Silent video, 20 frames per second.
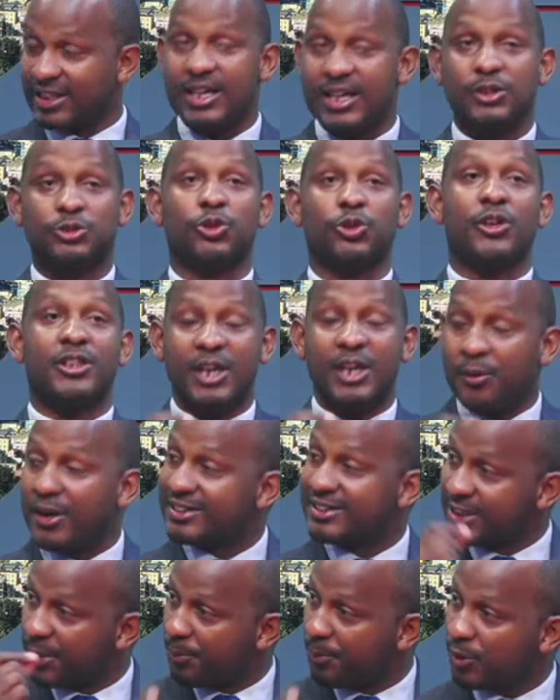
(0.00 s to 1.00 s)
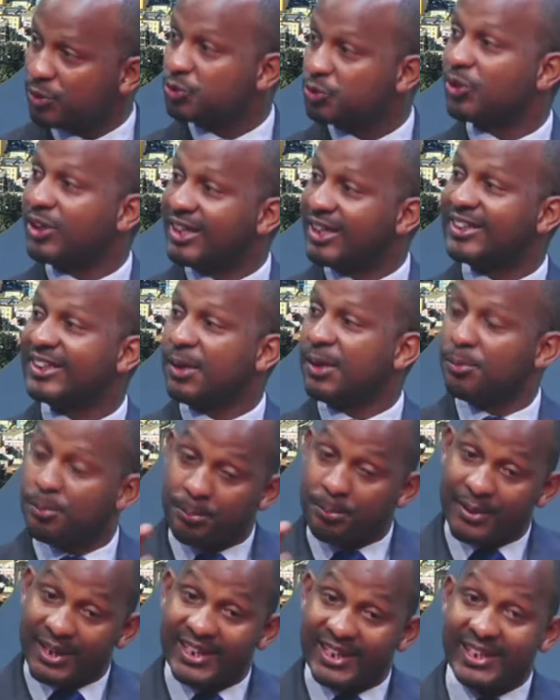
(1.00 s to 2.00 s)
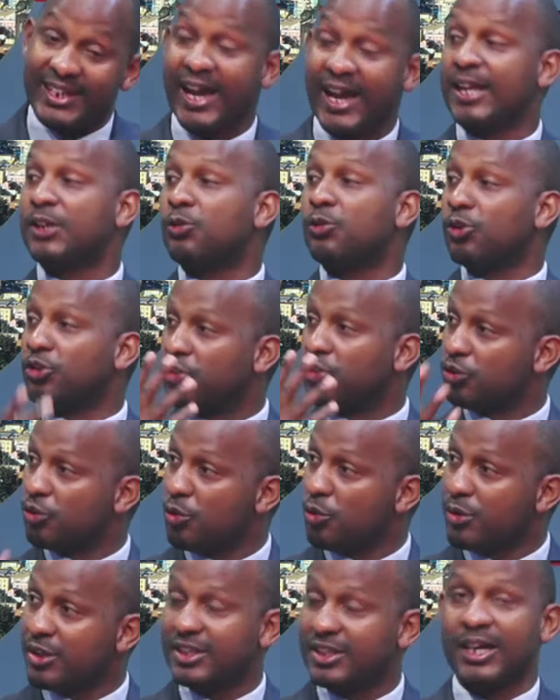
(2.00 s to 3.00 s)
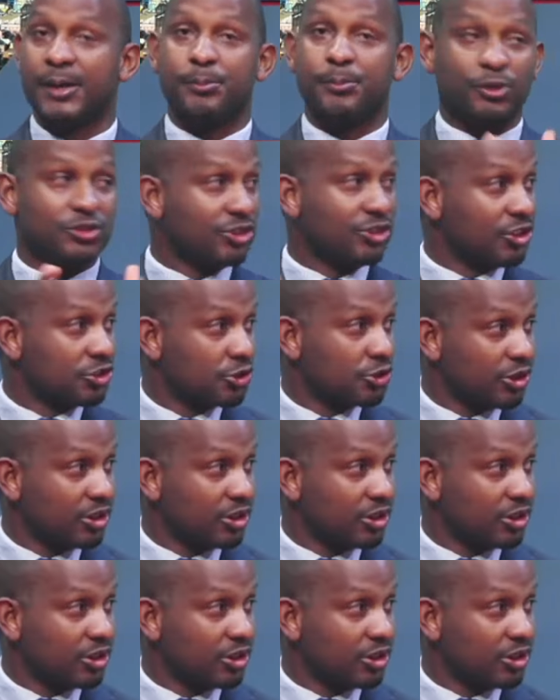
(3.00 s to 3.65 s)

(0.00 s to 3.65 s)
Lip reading: So they were supposed to let them be and continue with their procession.